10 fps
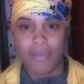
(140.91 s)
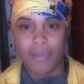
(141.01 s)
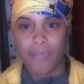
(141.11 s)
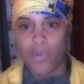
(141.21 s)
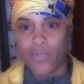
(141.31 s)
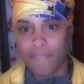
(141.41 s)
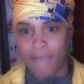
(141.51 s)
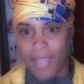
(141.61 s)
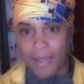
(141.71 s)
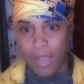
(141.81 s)
But we
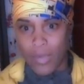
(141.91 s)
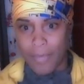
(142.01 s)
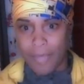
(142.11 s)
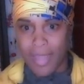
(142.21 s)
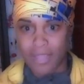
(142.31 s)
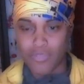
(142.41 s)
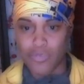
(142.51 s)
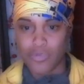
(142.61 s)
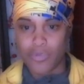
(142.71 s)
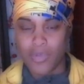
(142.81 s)
find our way back
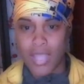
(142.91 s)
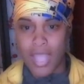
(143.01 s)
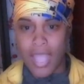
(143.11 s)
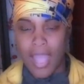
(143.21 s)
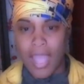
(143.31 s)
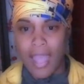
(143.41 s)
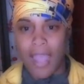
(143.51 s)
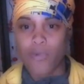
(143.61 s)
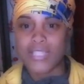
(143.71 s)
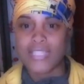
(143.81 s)
to
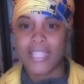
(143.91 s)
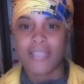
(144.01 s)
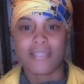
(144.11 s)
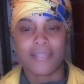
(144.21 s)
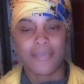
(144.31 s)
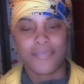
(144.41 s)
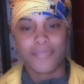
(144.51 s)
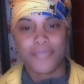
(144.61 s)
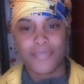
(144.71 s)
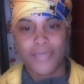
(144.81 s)
our sanity
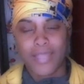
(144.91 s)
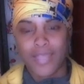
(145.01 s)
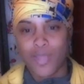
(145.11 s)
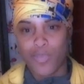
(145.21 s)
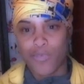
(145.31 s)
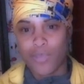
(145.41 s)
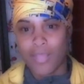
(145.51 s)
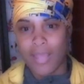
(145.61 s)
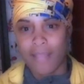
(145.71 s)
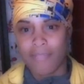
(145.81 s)
and we
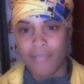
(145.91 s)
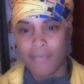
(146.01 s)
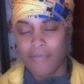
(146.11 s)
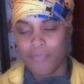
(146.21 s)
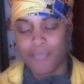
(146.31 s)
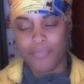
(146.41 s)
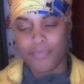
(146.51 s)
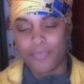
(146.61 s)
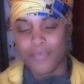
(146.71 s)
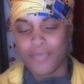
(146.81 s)
realize
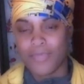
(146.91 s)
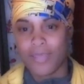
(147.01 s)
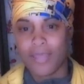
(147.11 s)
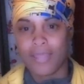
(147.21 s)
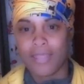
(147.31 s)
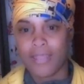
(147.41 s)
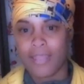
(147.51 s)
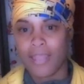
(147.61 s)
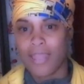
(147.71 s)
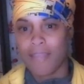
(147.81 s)

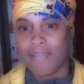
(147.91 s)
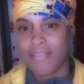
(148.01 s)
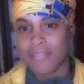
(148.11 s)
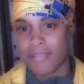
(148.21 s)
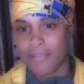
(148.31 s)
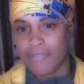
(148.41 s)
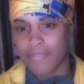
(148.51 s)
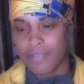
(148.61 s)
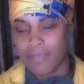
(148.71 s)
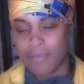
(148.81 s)
getting ahead of ourselves
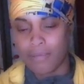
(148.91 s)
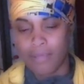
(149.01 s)
and